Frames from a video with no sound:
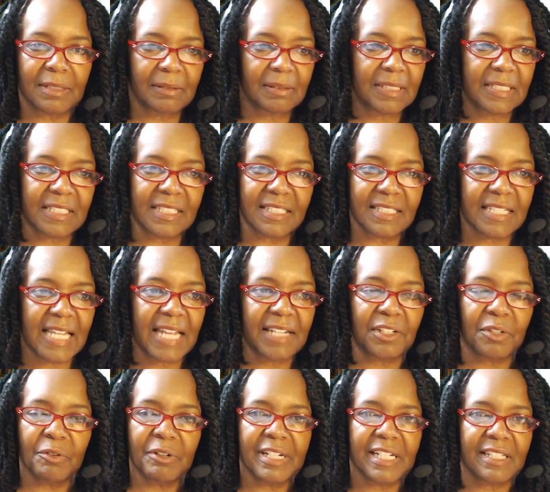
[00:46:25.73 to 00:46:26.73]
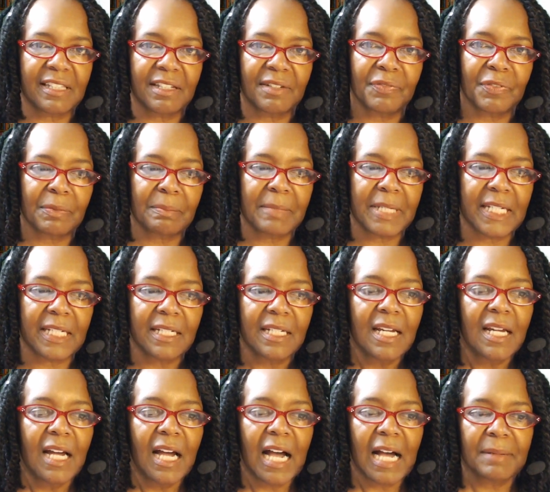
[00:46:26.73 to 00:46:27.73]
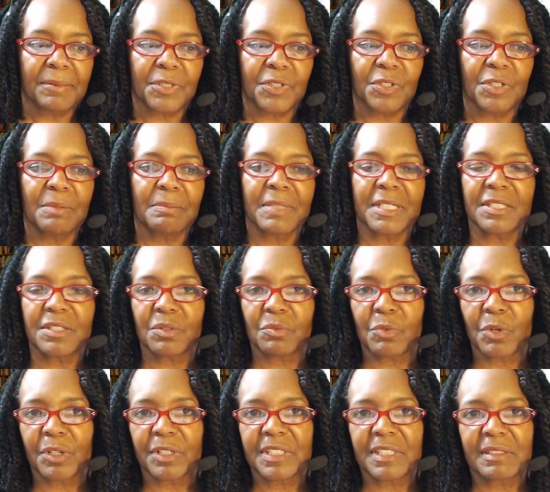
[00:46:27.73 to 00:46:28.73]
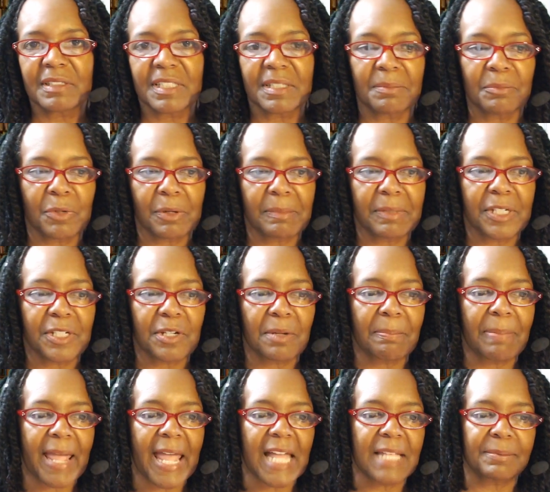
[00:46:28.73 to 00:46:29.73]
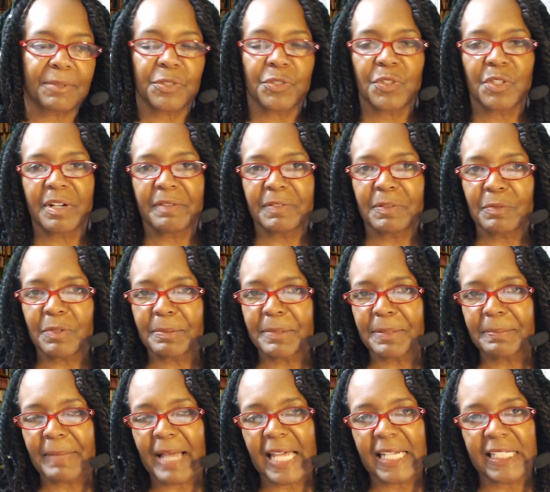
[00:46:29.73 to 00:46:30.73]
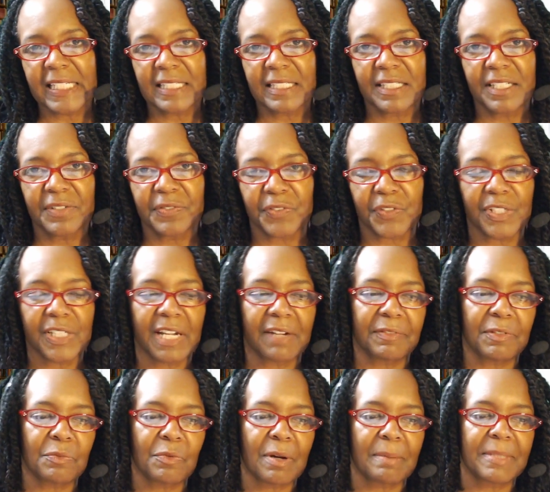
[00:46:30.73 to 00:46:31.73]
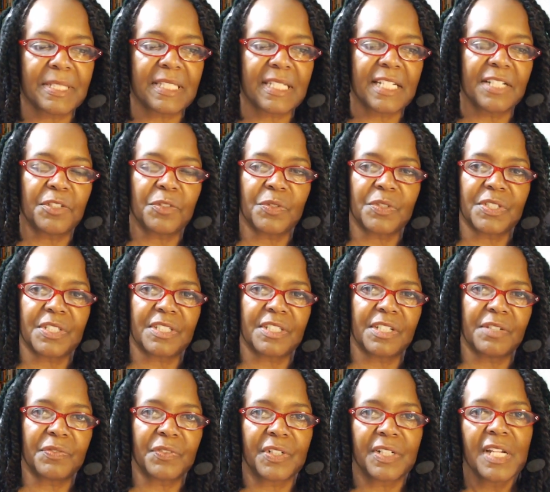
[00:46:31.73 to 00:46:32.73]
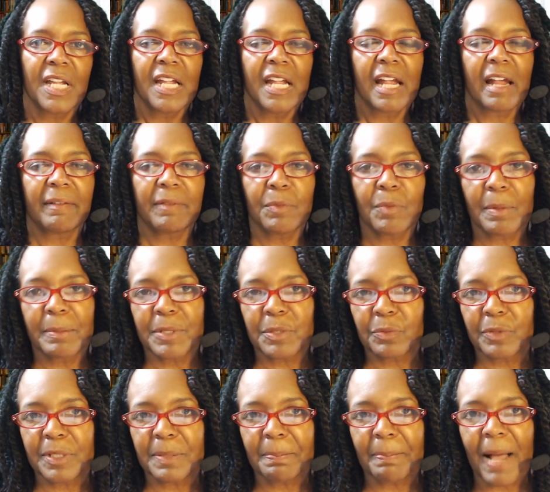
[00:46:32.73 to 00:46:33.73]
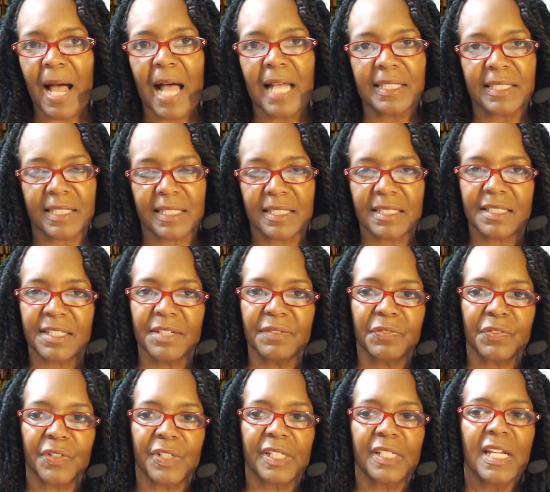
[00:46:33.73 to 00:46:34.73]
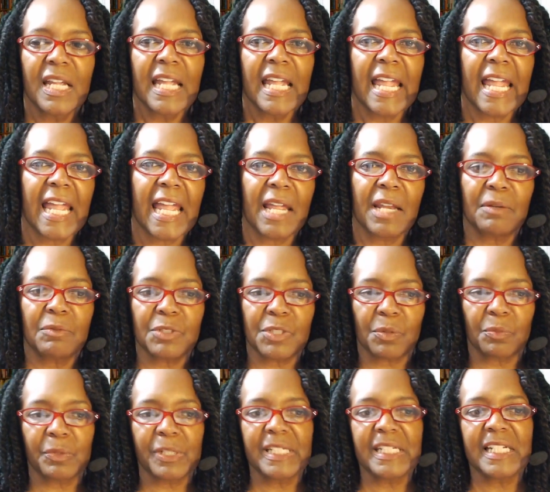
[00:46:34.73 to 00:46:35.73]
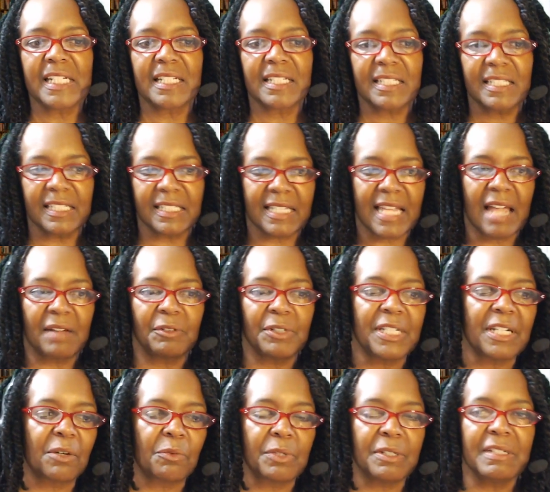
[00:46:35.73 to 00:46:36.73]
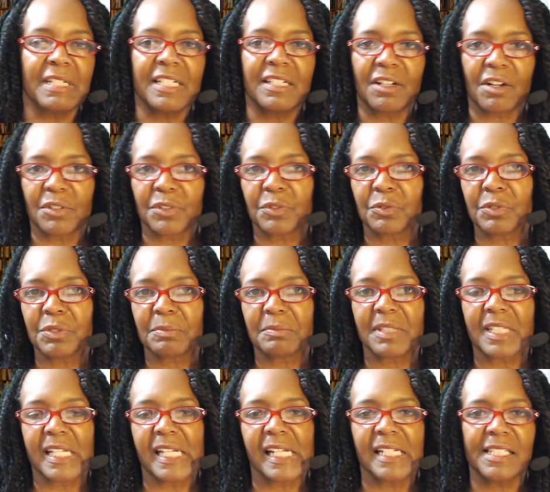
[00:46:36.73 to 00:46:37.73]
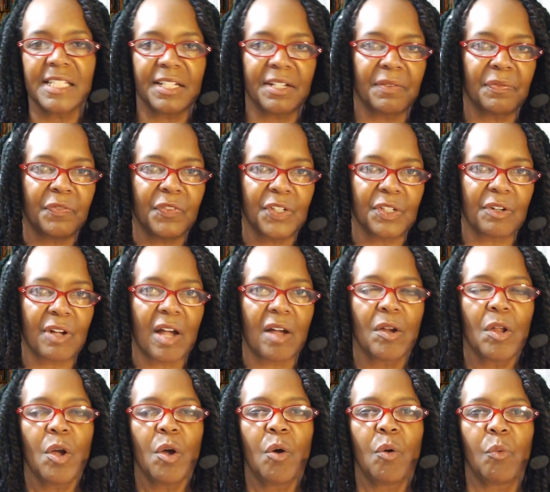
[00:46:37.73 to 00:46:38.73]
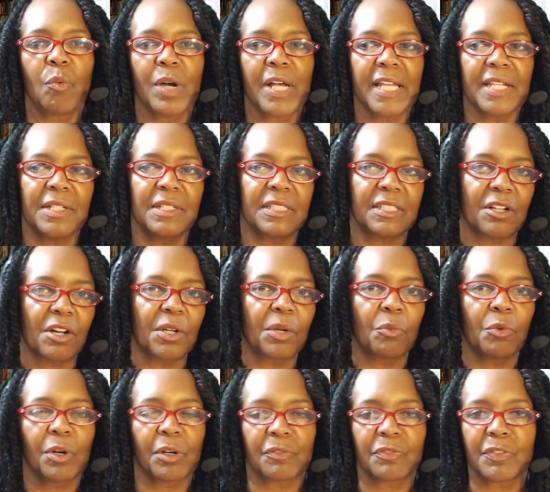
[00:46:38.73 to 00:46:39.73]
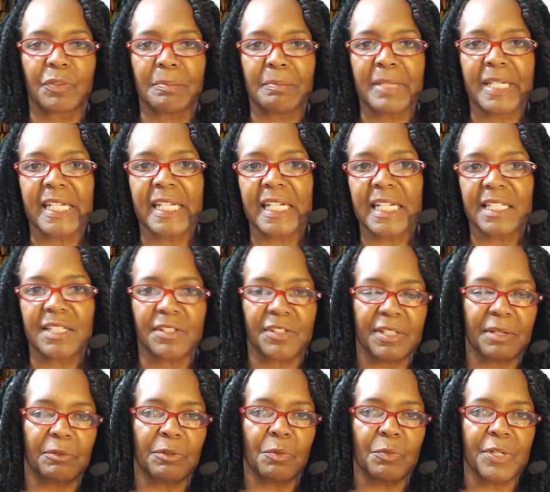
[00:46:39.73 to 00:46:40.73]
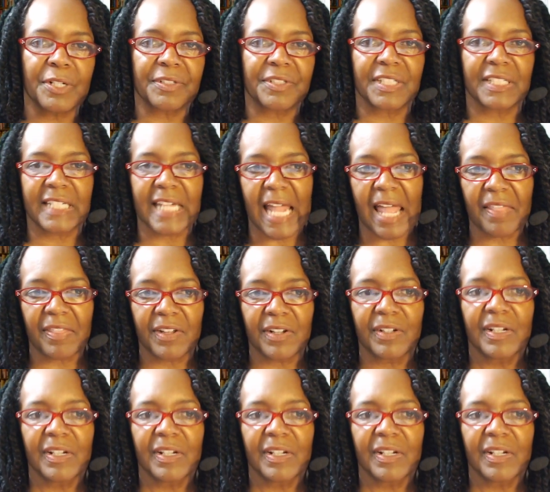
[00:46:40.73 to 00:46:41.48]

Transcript: just uh, not doing anything for me. I'm sure it must have worked with some women in your past, but you know, every woman's body is different. Every woman's interest is different. Every woman's response is different. And so we need to sit down, you know, we need to go through some things here and figure out what's going to work for me so that when we're together,